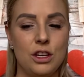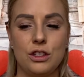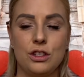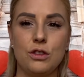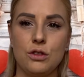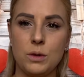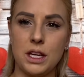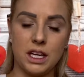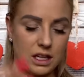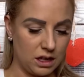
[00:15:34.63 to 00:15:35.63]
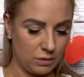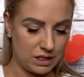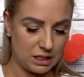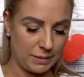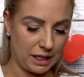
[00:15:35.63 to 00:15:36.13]
to doing the
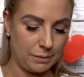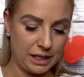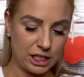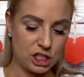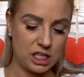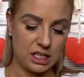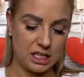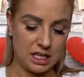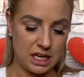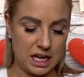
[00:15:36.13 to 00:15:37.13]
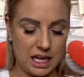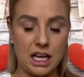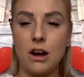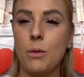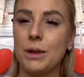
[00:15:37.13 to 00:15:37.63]
rest of my complexion and get
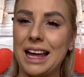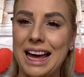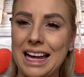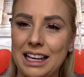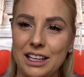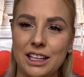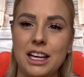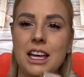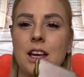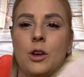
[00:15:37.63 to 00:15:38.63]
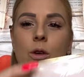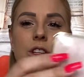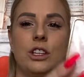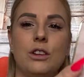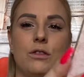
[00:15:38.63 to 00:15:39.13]
on with the eye look. I'm going
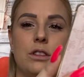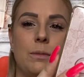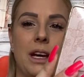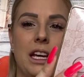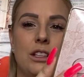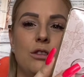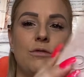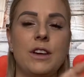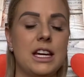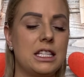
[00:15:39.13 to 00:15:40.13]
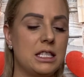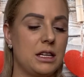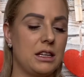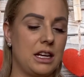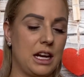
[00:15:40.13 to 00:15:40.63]
to use my Too
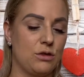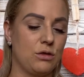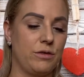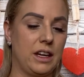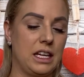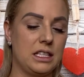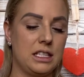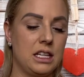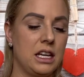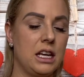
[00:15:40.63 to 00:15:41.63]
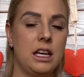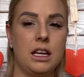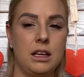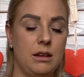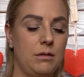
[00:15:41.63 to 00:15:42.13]
Faced Natural Face
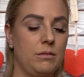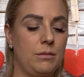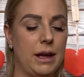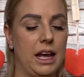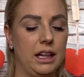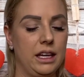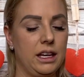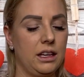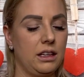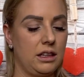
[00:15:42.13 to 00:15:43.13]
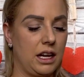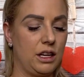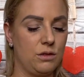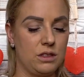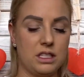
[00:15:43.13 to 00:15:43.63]
palette. I
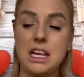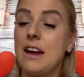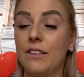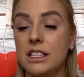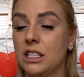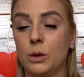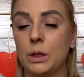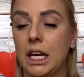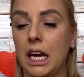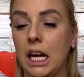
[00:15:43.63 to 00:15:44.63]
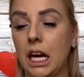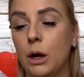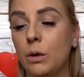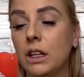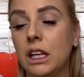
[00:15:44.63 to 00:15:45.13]
use this every single day. I
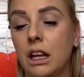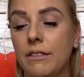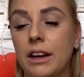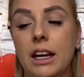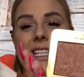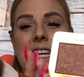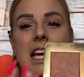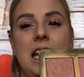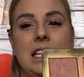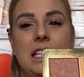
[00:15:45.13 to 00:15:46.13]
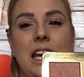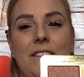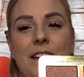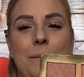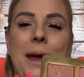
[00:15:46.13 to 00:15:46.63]
really love it. See, I've
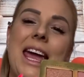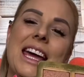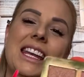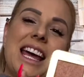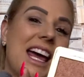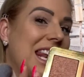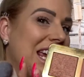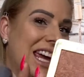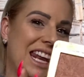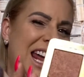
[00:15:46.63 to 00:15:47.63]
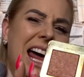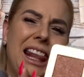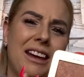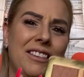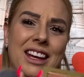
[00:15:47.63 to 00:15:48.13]
hit pan, and again, I
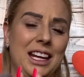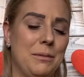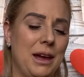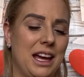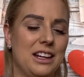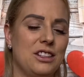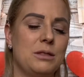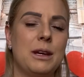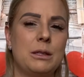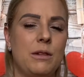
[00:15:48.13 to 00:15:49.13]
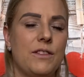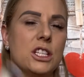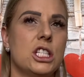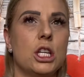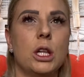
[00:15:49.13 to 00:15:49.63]
love hitting pan. It just makes me feel
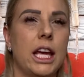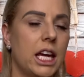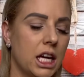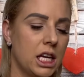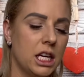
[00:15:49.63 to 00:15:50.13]
so like,